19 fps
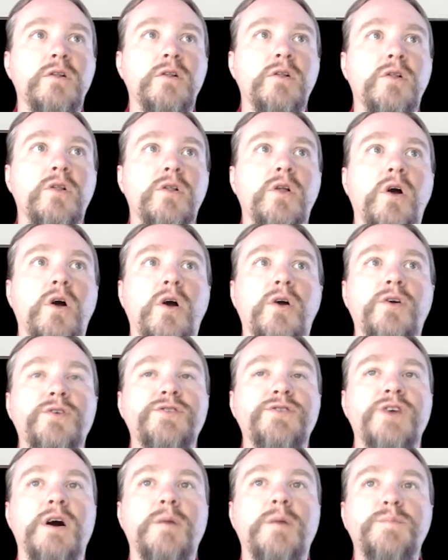
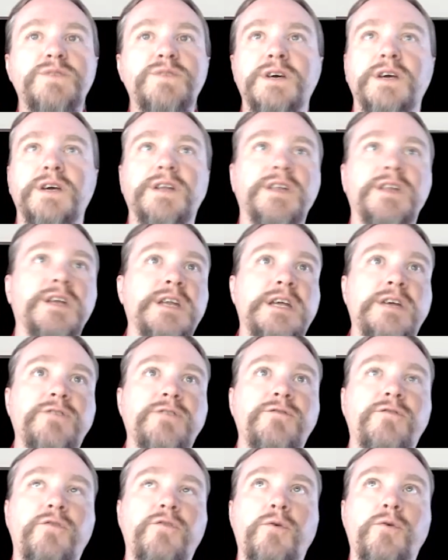large uptick in the need
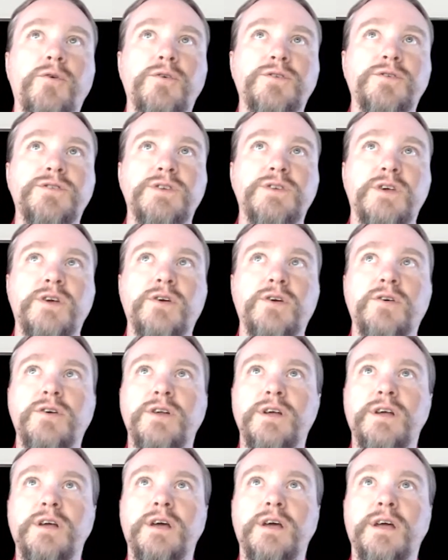for
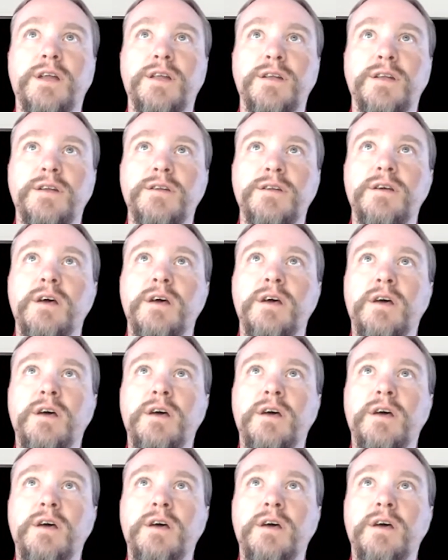security and